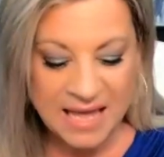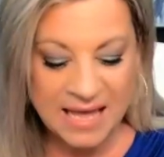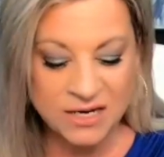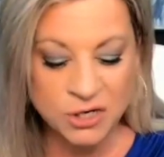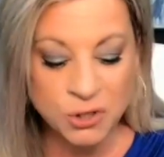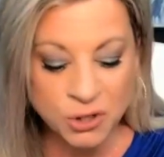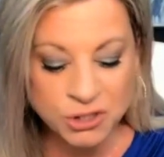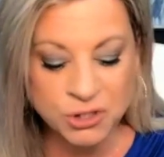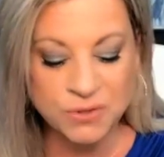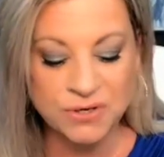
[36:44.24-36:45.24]
and
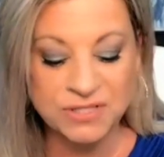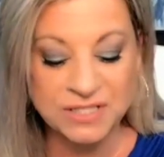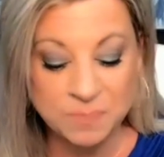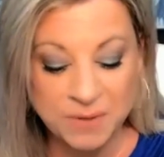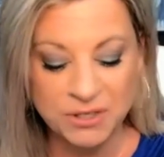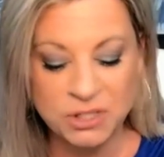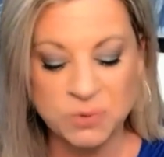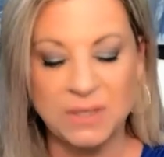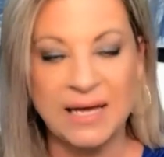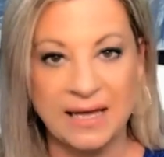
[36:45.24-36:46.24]
nurture their
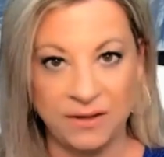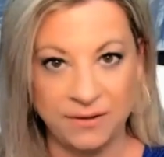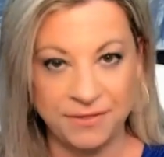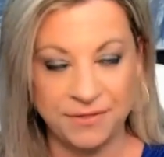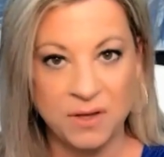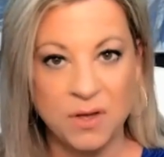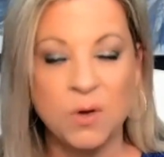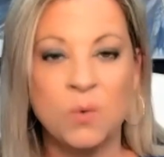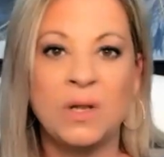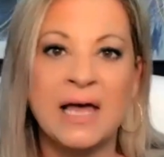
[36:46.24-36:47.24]
spiritual health
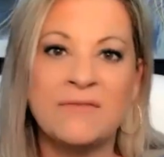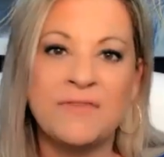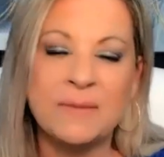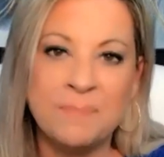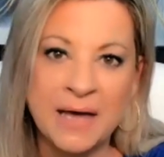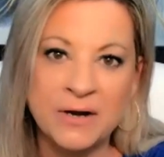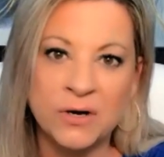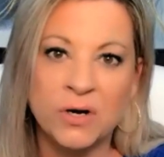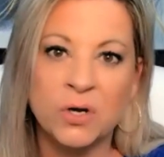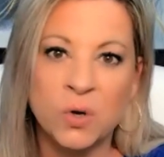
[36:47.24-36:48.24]
will have a
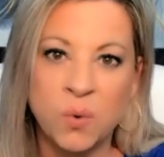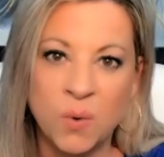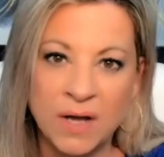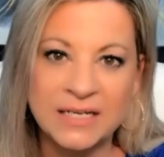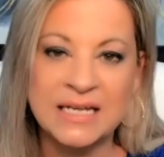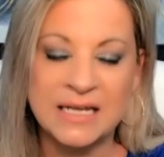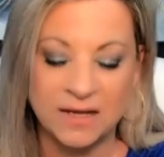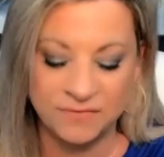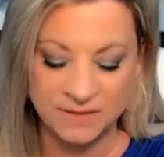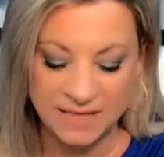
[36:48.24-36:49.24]
better quality
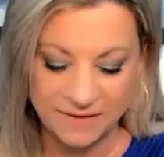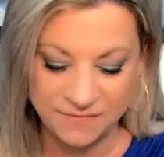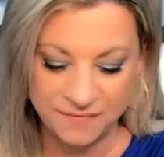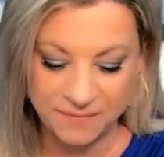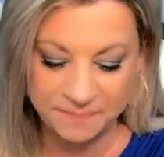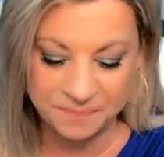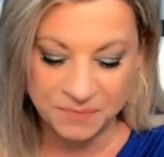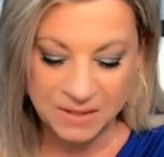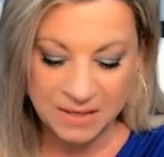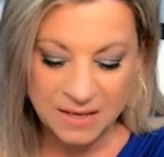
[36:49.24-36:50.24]
of life.
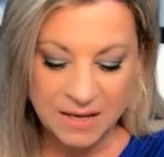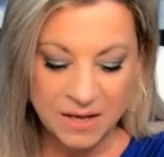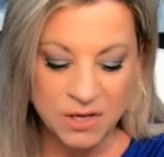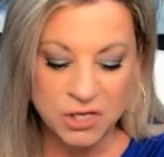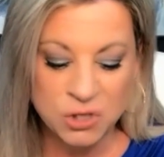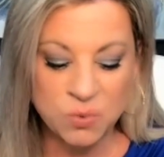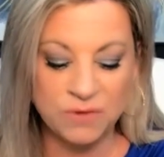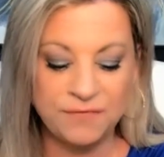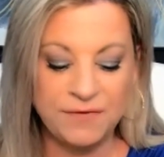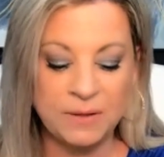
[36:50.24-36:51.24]
You
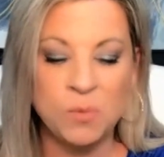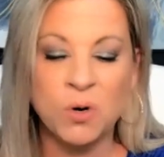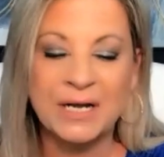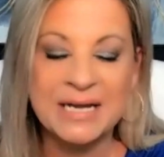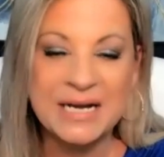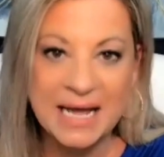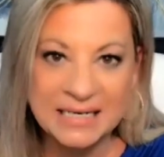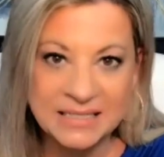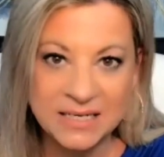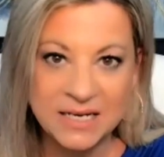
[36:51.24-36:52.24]
will feel more
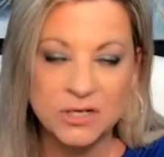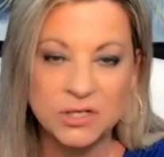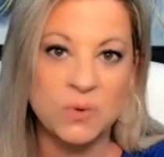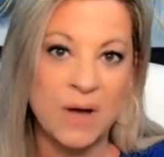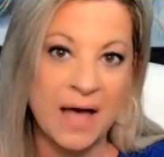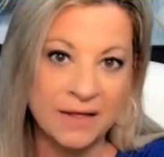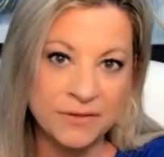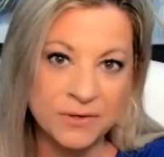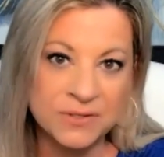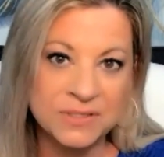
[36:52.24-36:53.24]
connected to
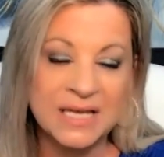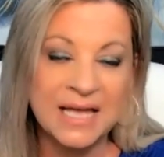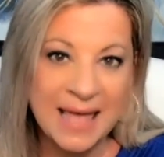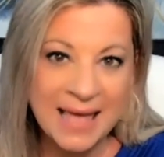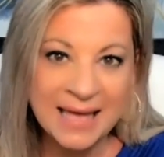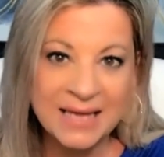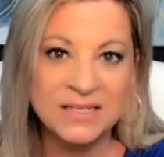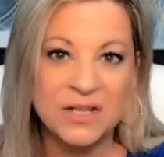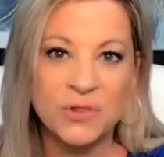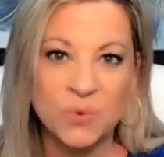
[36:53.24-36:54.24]
others
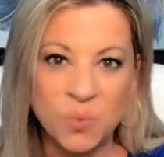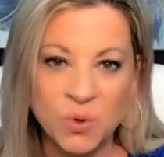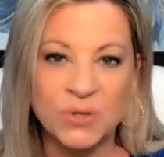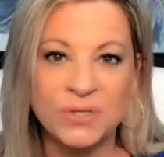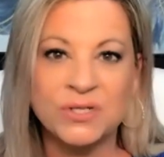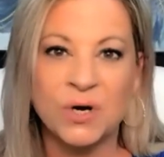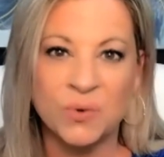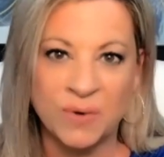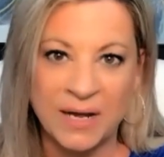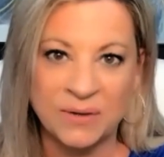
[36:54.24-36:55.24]
and the world
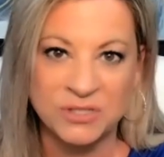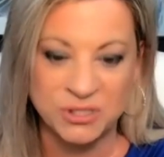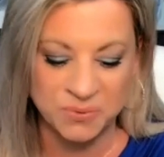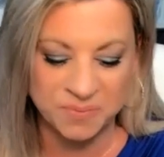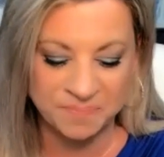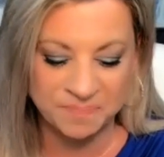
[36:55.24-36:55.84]
around you.